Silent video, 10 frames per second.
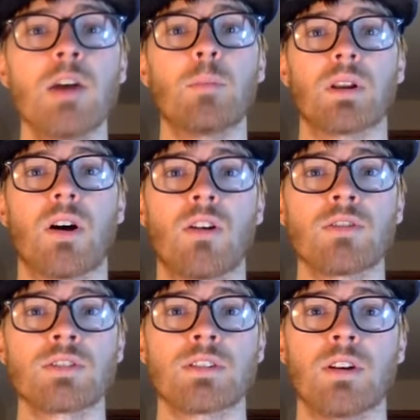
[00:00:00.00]
but
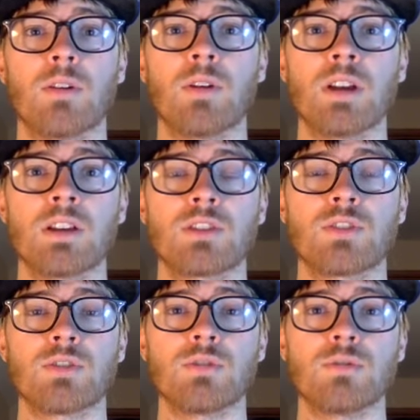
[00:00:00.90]
also
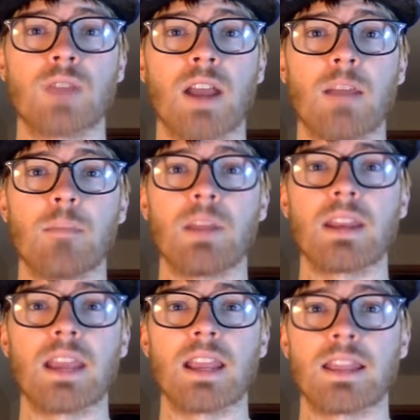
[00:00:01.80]
to kind of
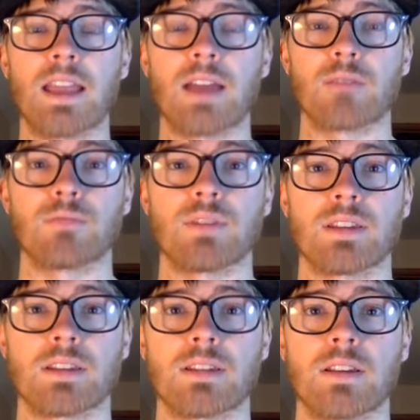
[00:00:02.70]
mitigate that
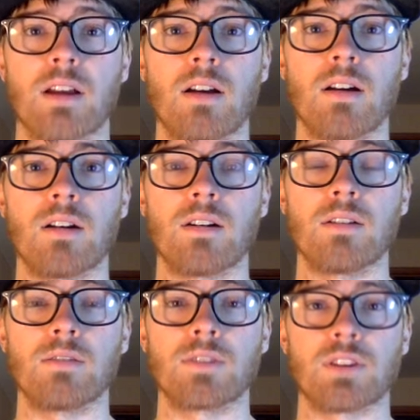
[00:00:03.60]
risk
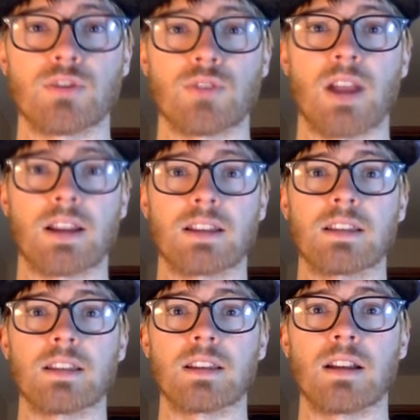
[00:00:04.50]
of
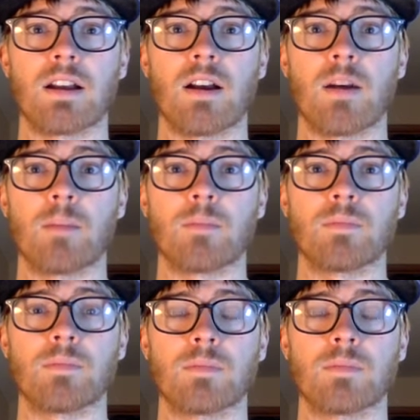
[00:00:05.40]
contracting um,